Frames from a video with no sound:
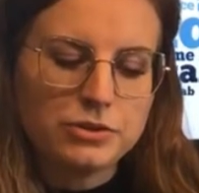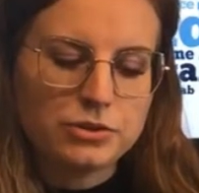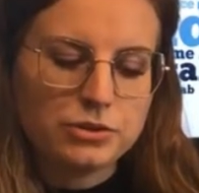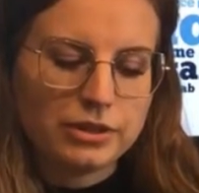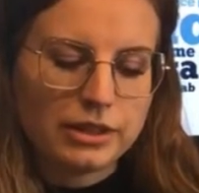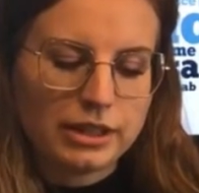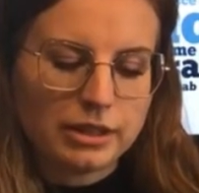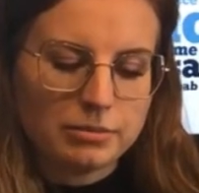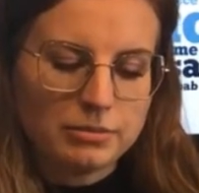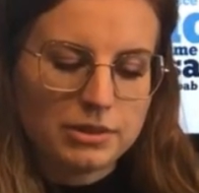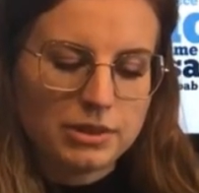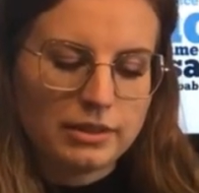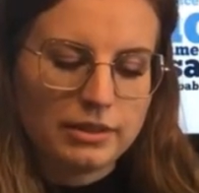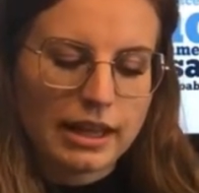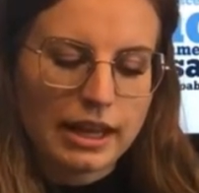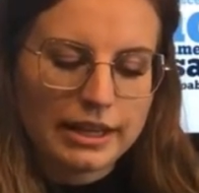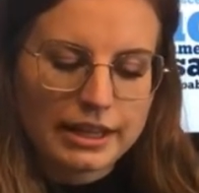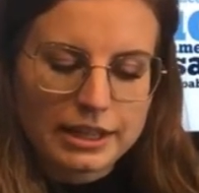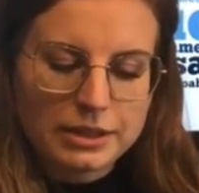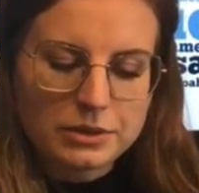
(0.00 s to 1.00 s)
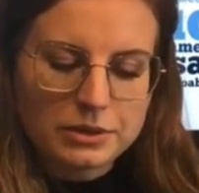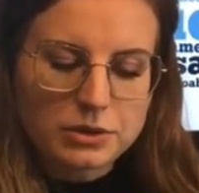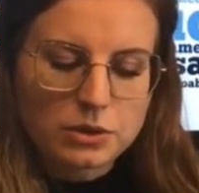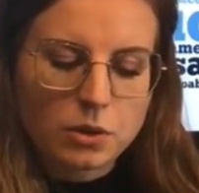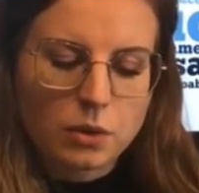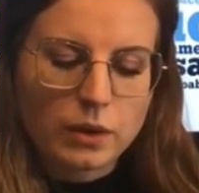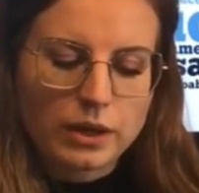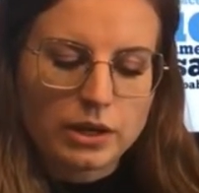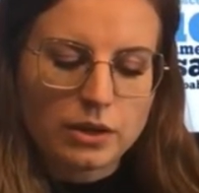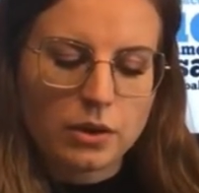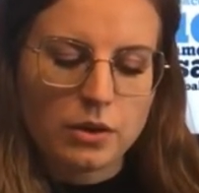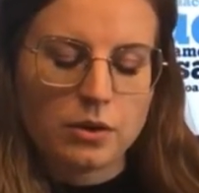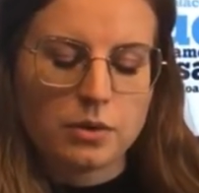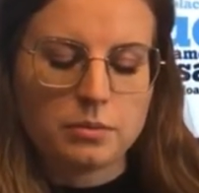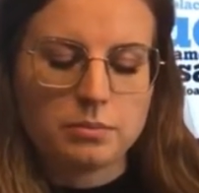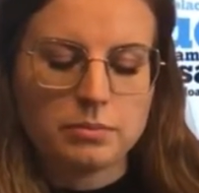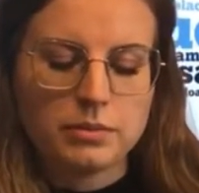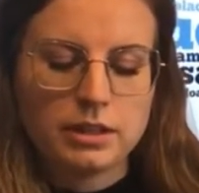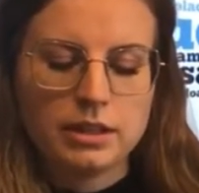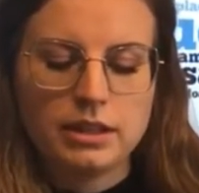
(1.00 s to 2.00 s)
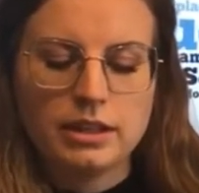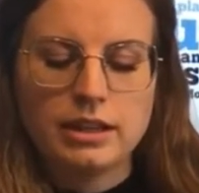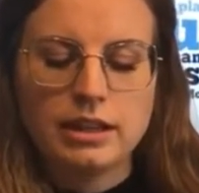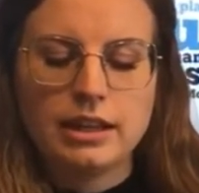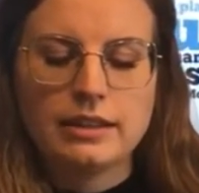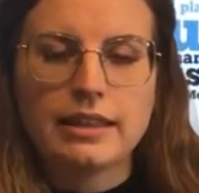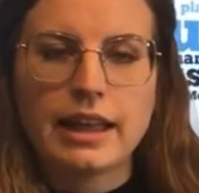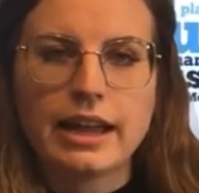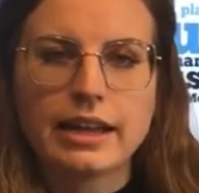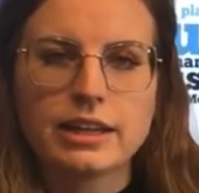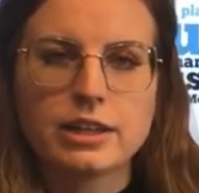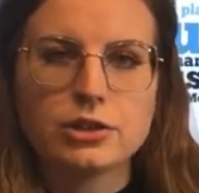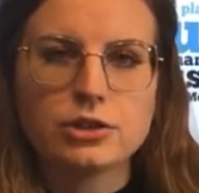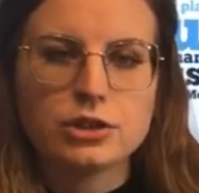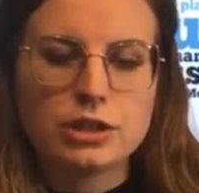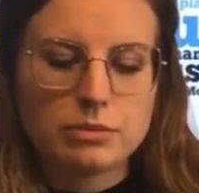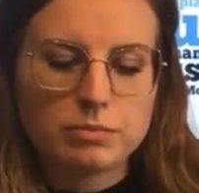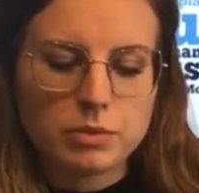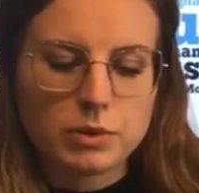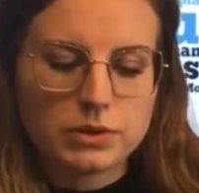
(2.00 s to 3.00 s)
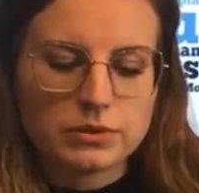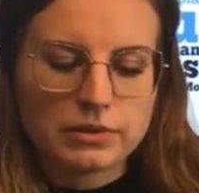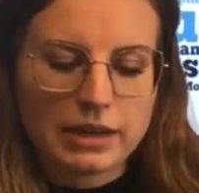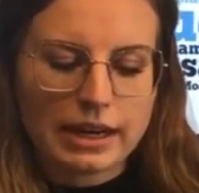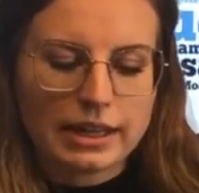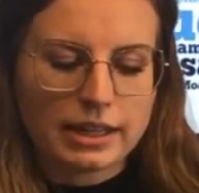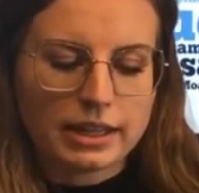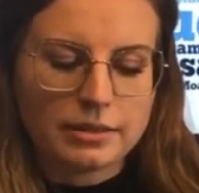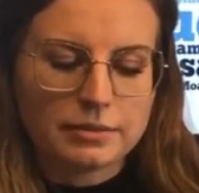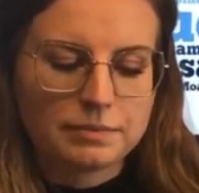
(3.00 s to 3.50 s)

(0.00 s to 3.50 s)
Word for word: dreamed that he was going home and that his ship was ready.